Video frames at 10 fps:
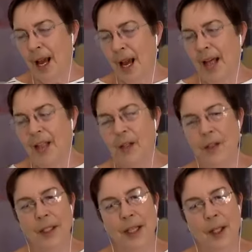I
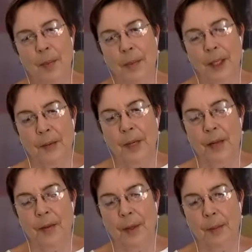used to kind of beat
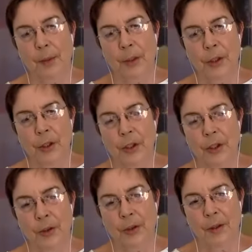around the bush.
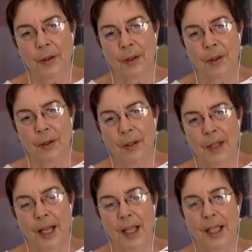
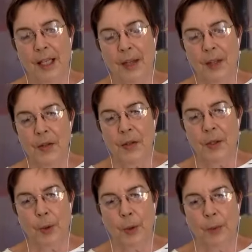And again, there's a
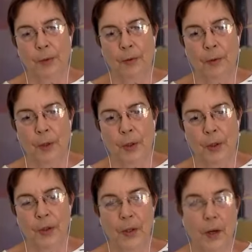group of
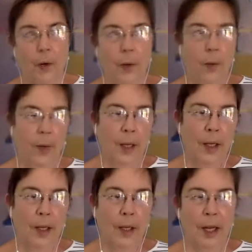words. Oh,
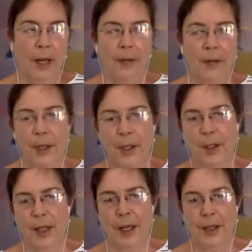well, everything
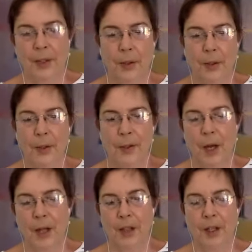that I do is
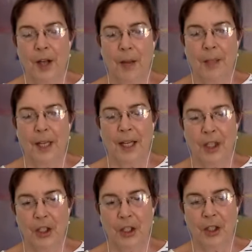
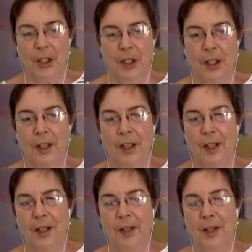non-denominational.
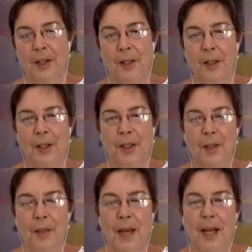The only thing
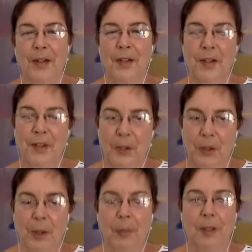that matters is
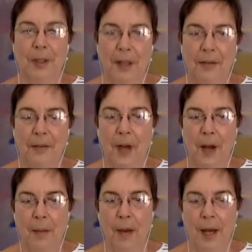your belief,
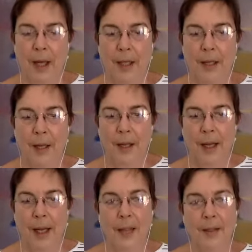not mine.
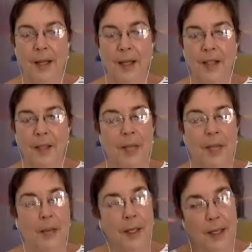And
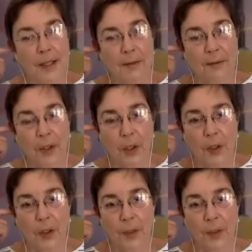sometimes that's sufficient.